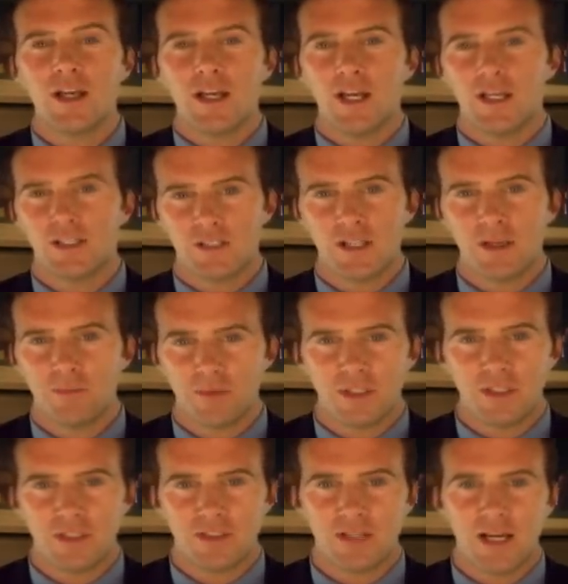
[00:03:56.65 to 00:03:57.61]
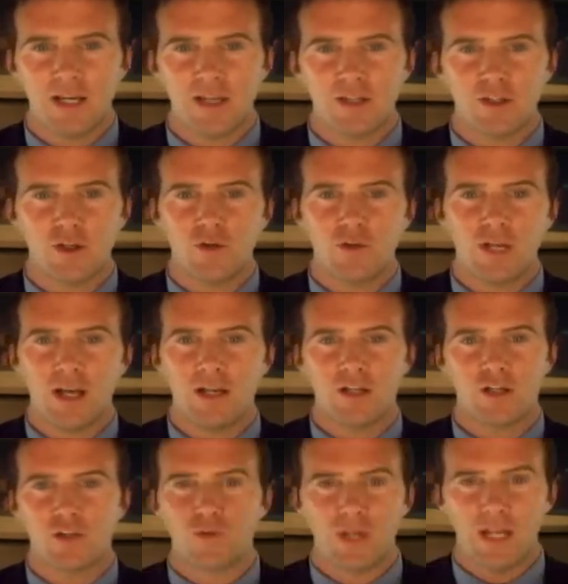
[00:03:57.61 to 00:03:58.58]
It's simply designed to go down
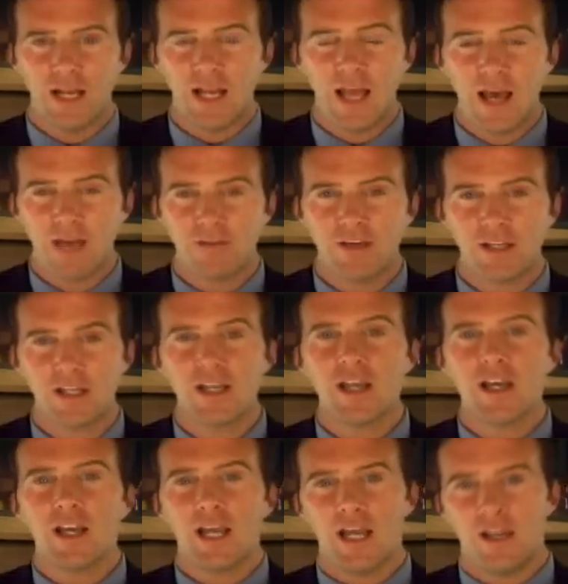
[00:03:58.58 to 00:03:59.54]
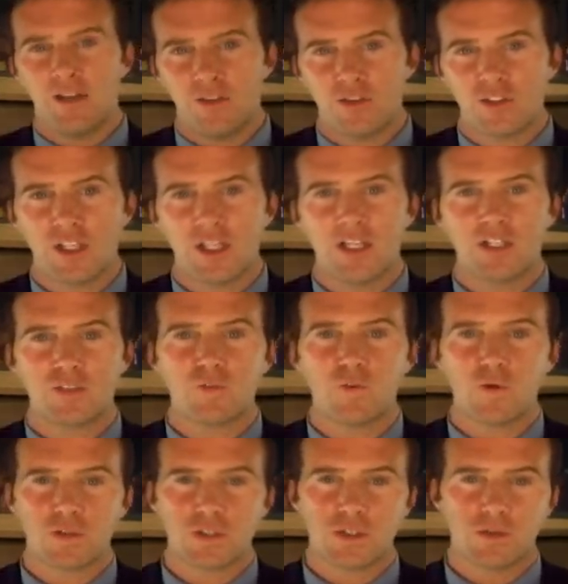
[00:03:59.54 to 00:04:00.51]
and create havoc, and the skin is
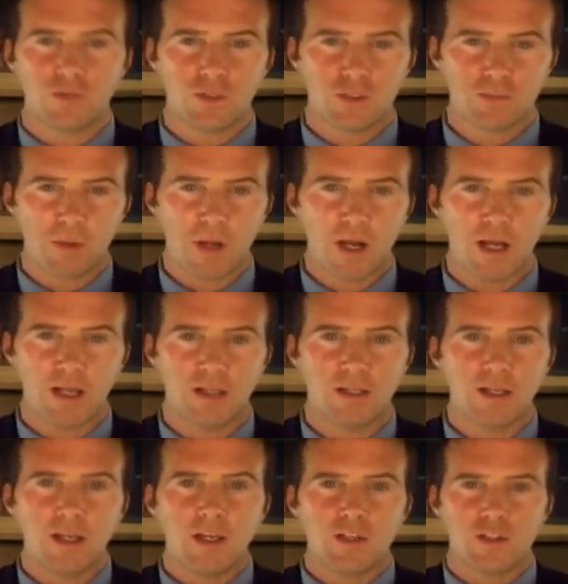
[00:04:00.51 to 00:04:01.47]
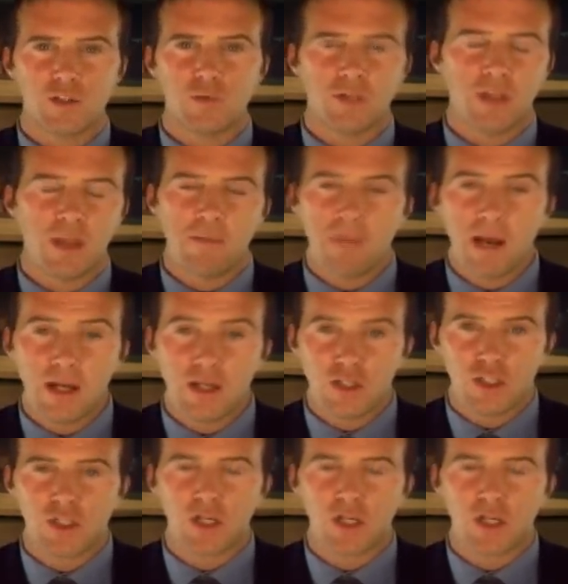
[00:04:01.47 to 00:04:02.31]
forced to respond. So when they measured